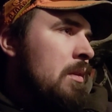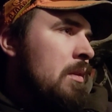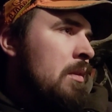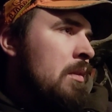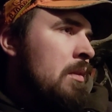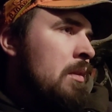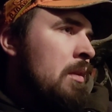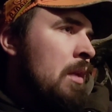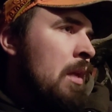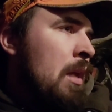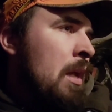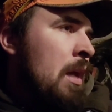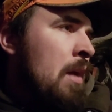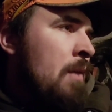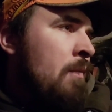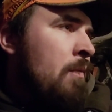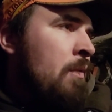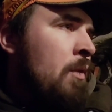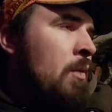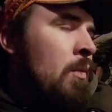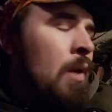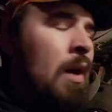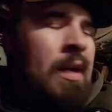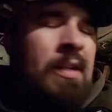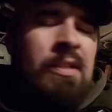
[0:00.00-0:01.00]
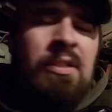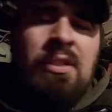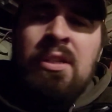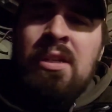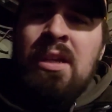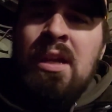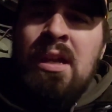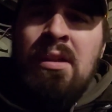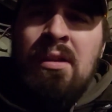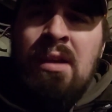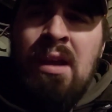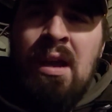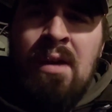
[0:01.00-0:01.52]
yeah, if you're watching
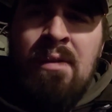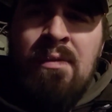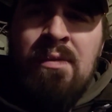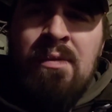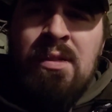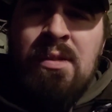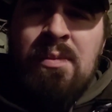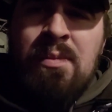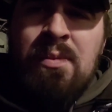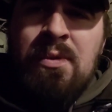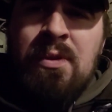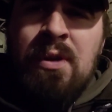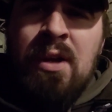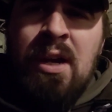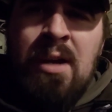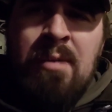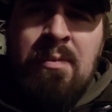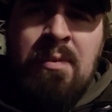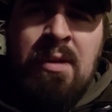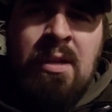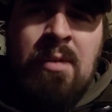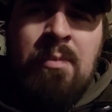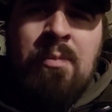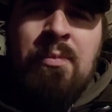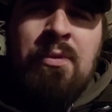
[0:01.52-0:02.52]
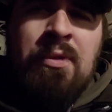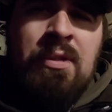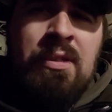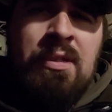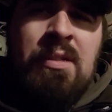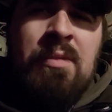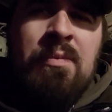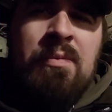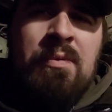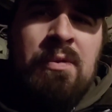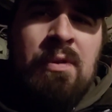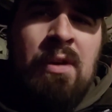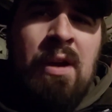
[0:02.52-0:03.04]
and you haven't subscribed yet, please
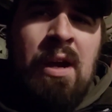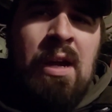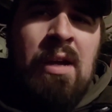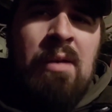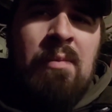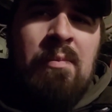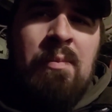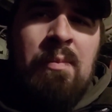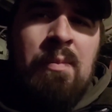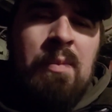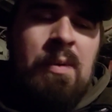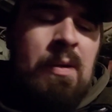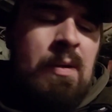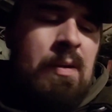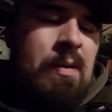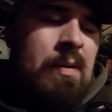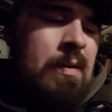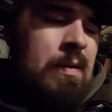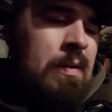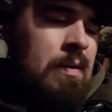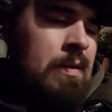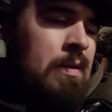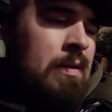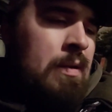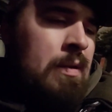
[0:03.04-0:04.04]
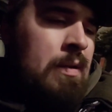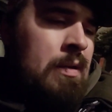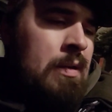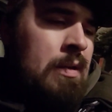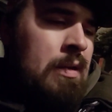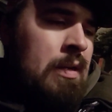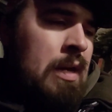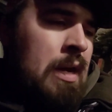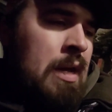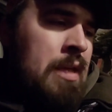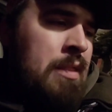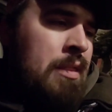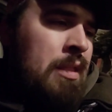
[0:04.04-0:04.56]
subscribe.
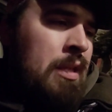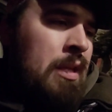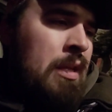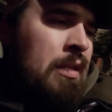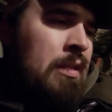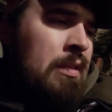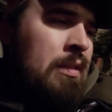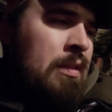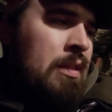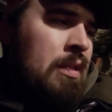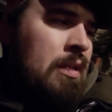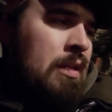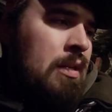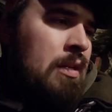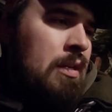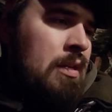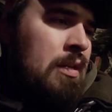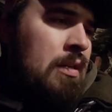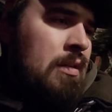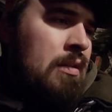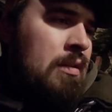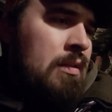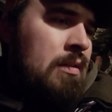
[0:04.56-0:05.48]
I think the